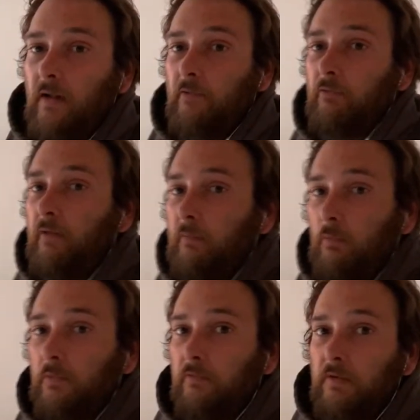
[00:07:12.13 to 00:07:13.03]
It's too
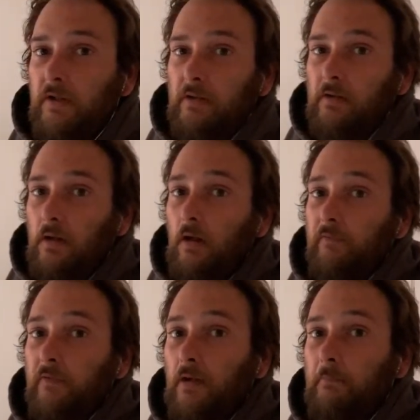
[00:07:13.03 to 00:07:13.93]
small to read. I'll have
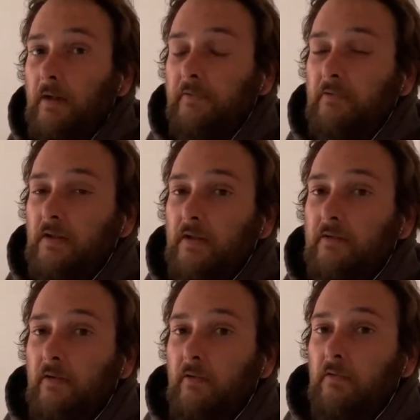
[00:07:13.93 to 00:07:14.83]
to come back to you later.
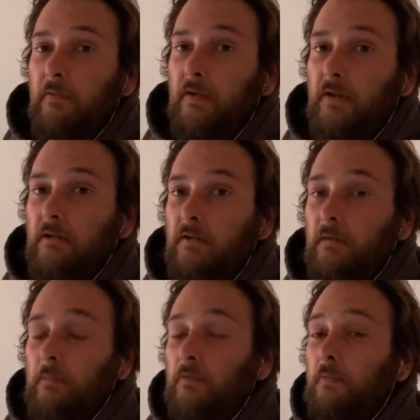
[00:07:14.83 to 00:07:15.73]
Sorry about
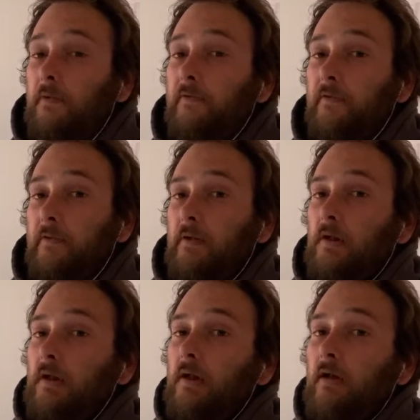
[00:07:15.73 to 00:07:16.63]
that. Comment, commented.
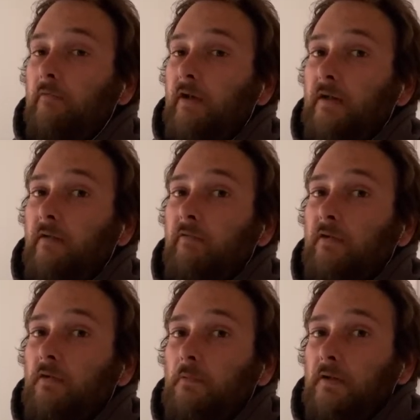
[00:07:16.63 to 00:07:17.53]
Thanks for
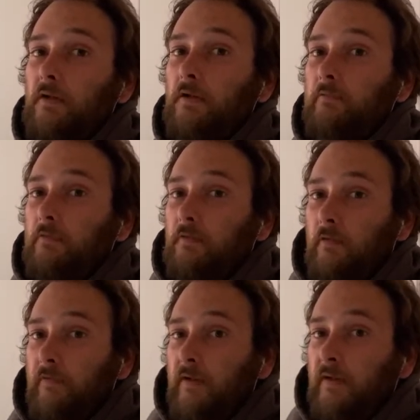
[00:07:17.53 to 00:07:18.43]
the comment, love.
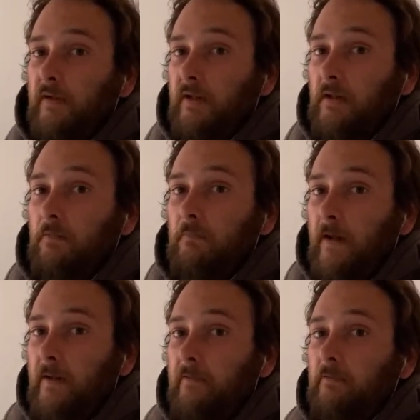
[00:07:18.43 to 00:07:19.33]
I think the girl,
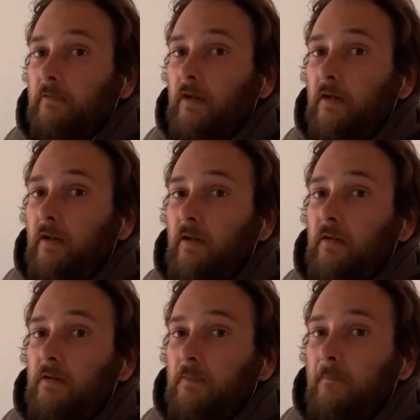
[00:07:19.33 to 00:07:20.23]
Angel Dust, is it?